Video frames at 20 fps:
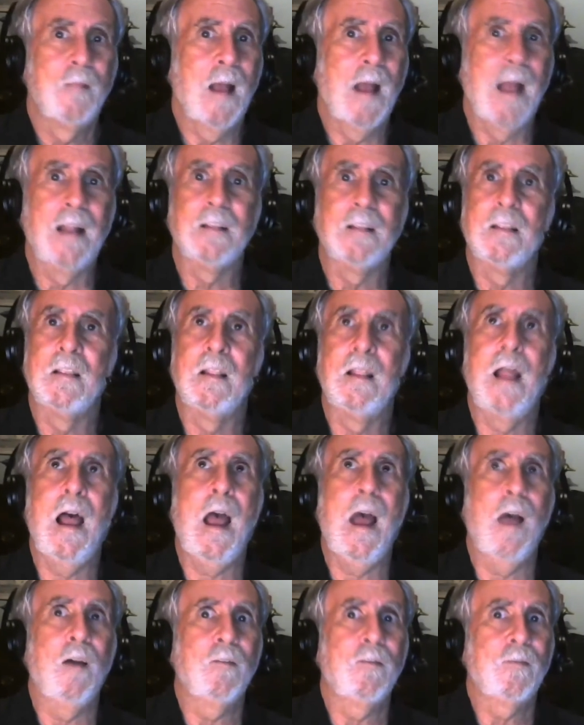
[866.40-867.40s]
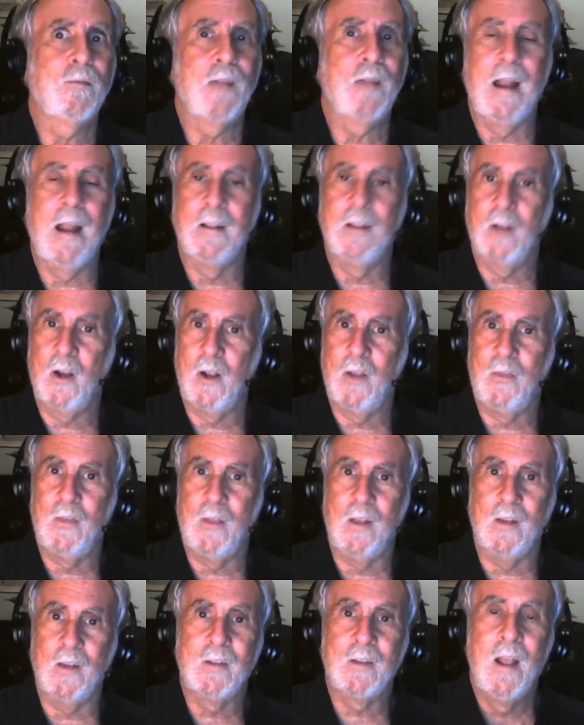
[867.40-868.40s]
I laugh, I look at
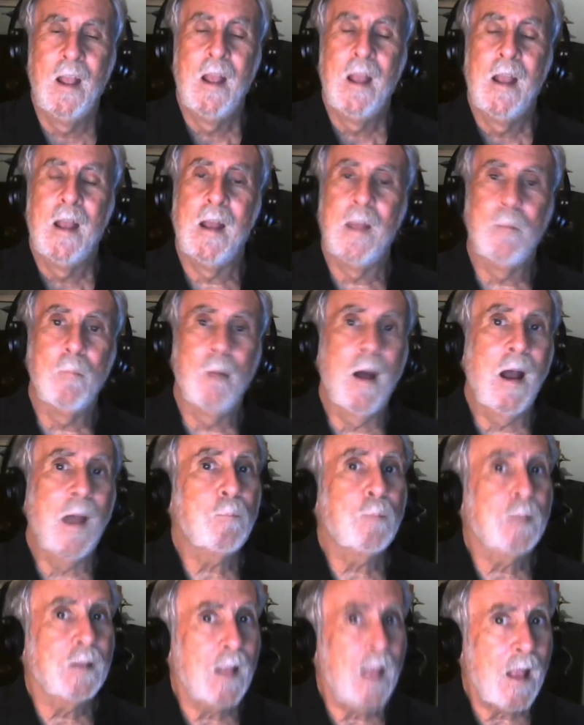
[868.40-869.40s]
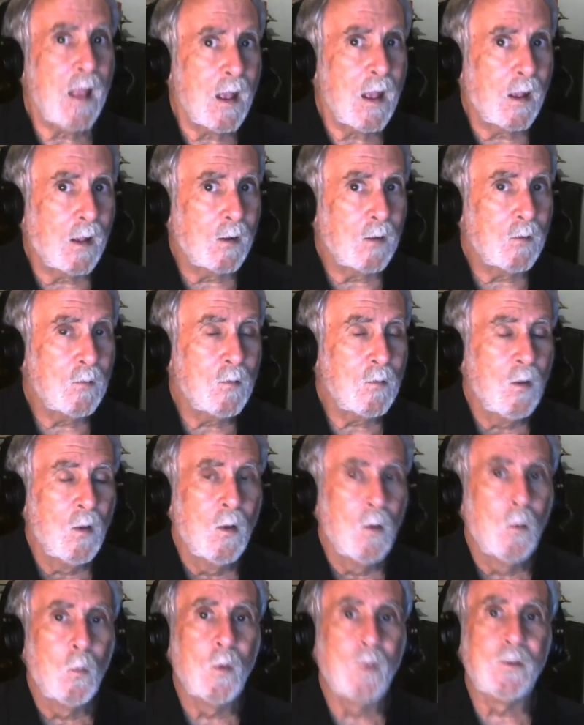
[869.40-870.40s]
this. And my plan
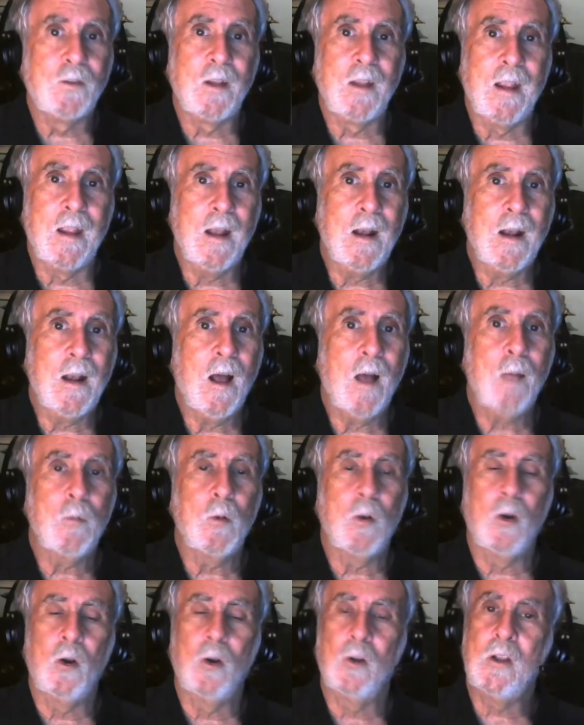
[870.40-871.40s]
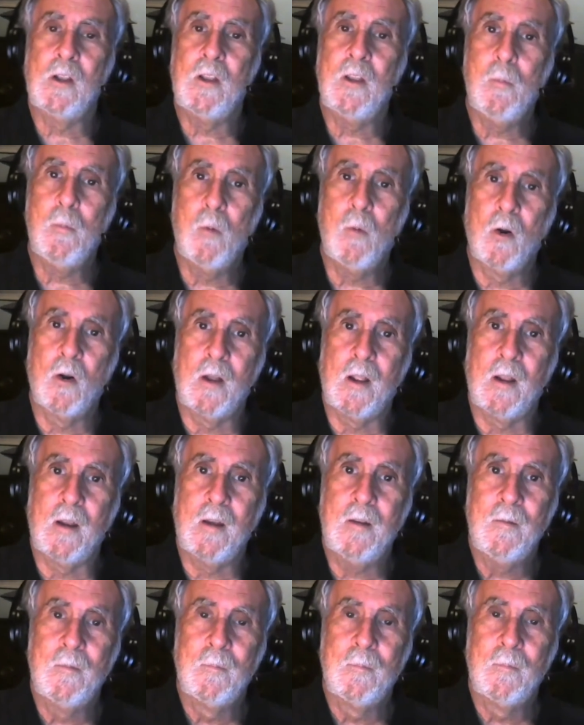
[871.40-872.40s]
was to get up early in the
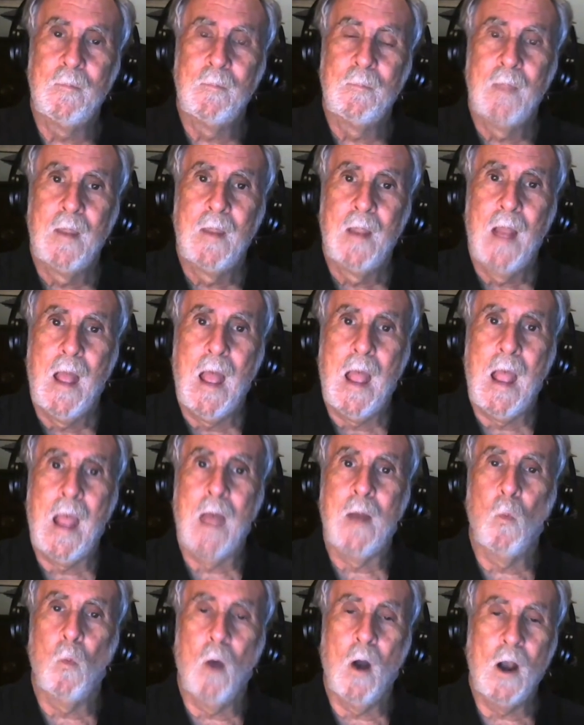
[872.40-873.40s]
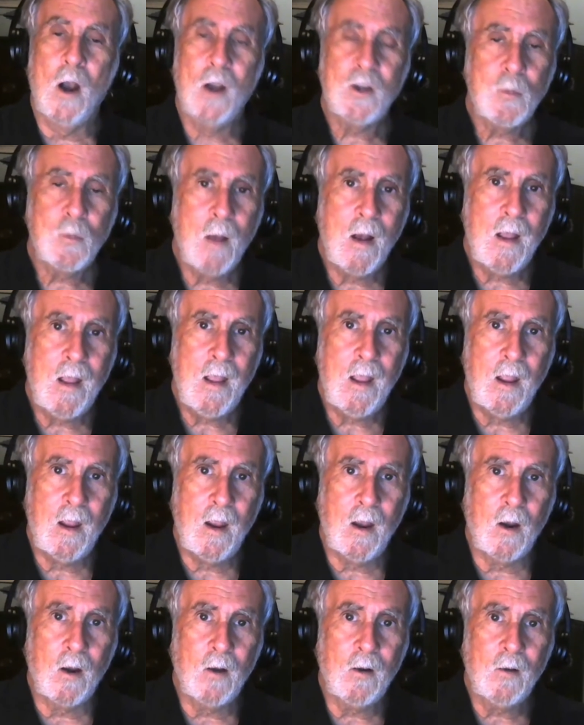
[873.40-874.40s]
morning and wash my
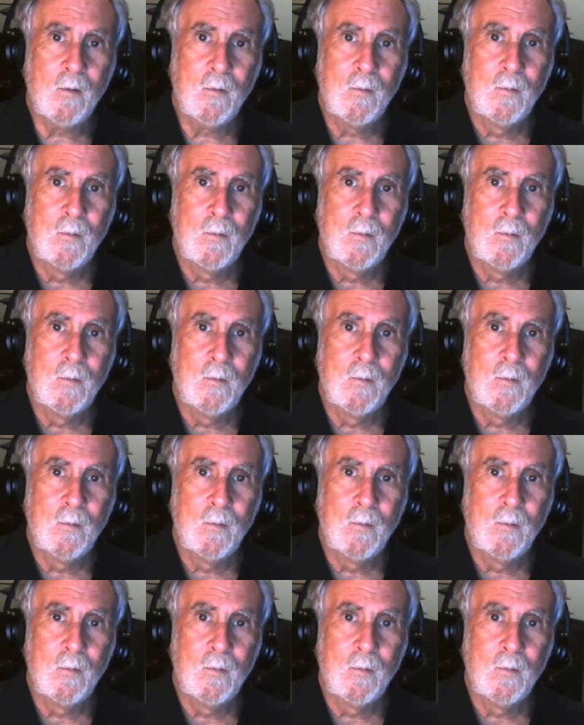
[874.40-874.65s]
hair